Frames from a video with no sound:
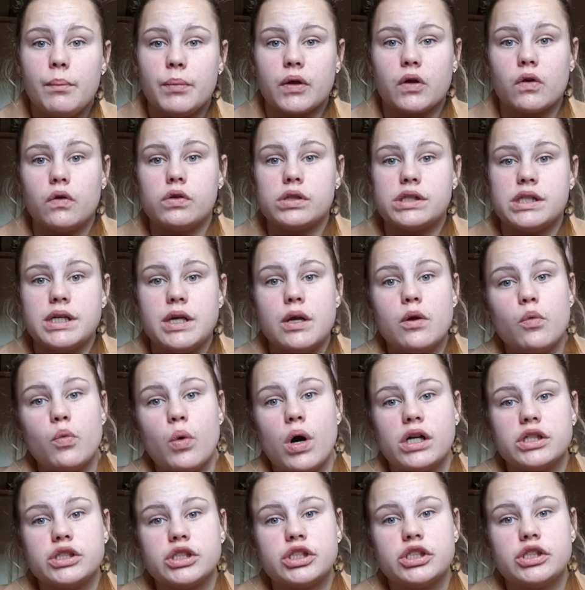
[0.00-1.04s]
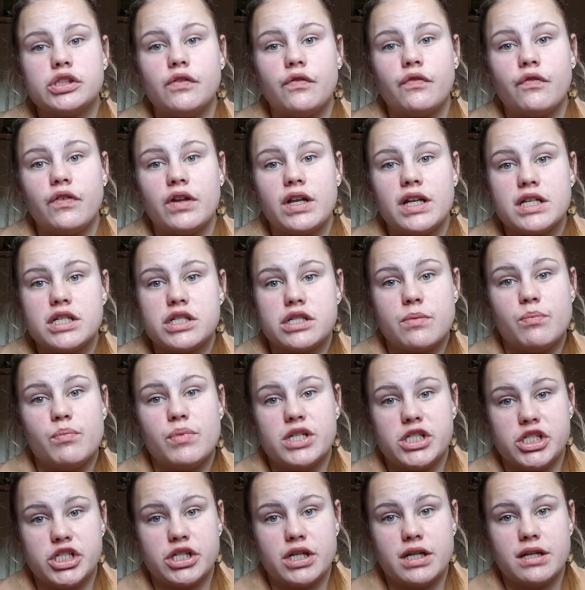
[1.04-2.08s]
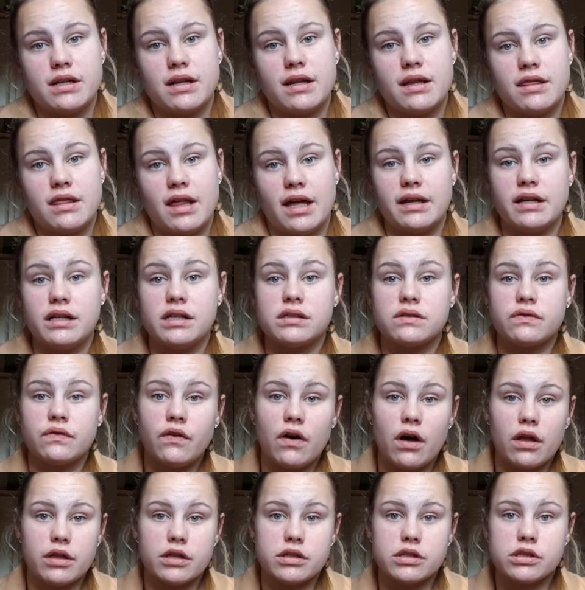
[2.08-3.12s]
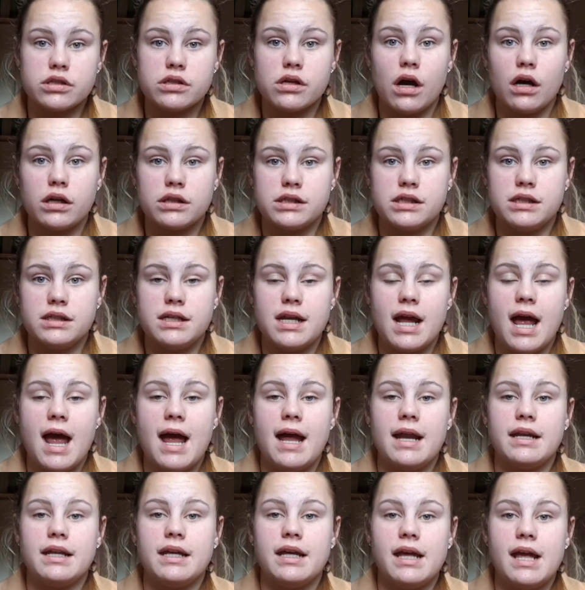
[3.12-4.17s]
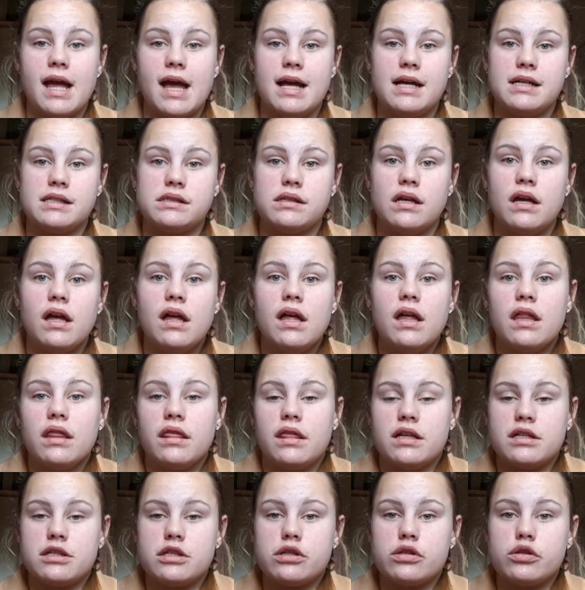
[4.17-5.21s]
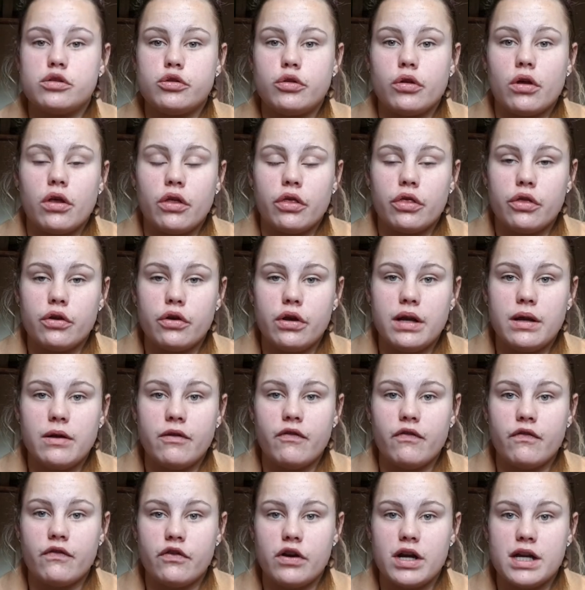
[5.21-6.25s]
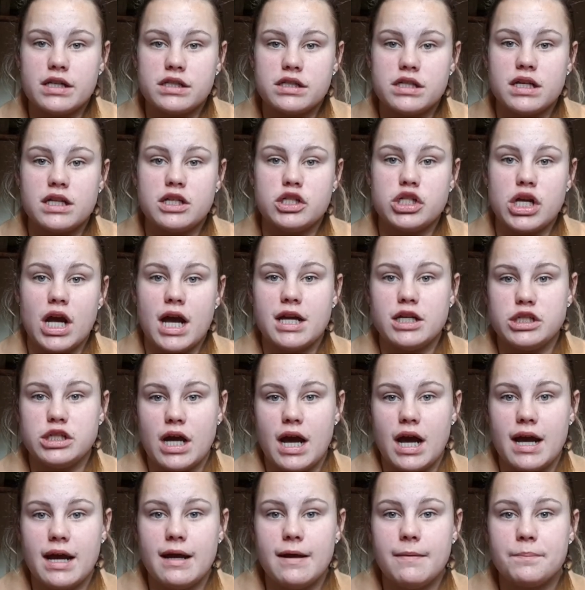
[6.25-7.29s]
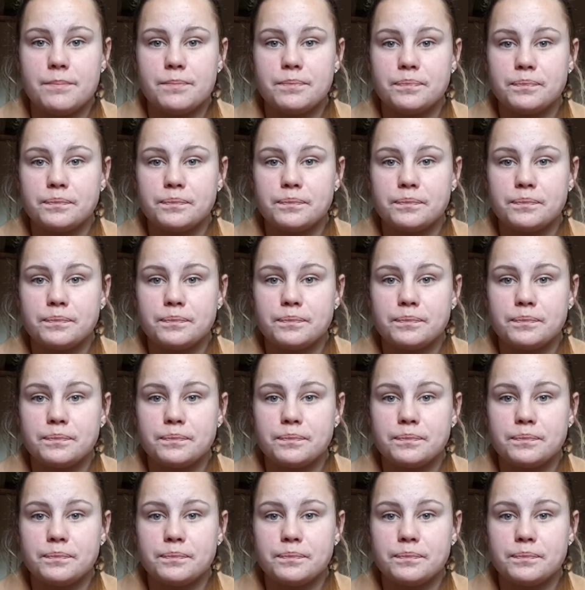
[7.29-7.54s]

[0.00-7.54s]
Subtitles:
because he wants to finish the mission that his father started. And he has this three friends: JJ,